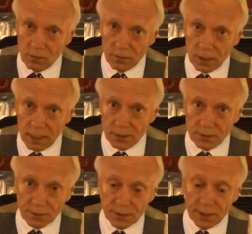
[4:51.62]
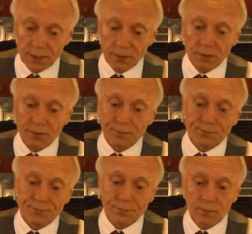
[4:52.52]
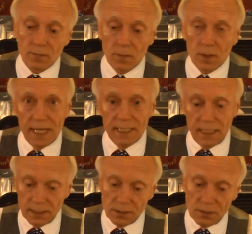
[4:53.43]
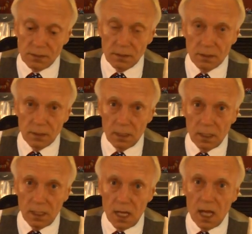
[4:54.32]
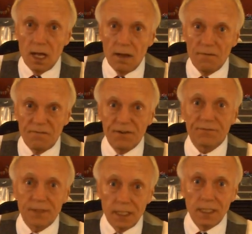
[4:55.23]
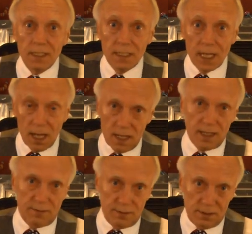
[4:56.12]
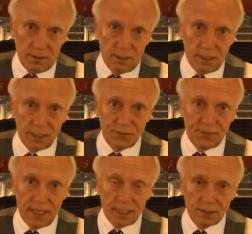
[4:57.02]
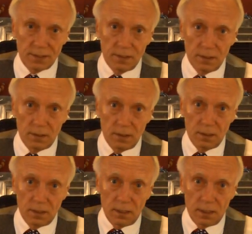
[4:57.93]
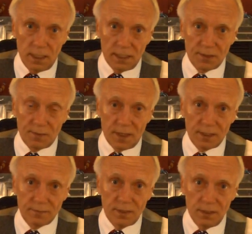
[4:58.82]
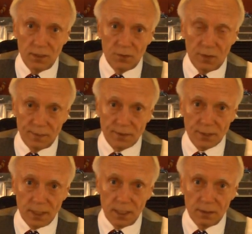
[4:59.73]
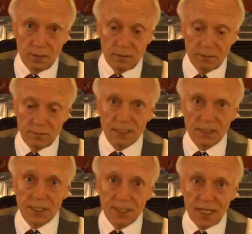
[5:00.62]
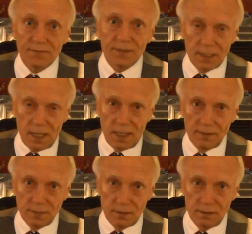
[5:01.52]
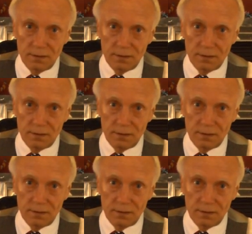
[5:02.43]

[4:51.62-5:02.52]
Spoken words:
over the last 30 years. That is 15 times as fast as the bottom 20%, and 7 times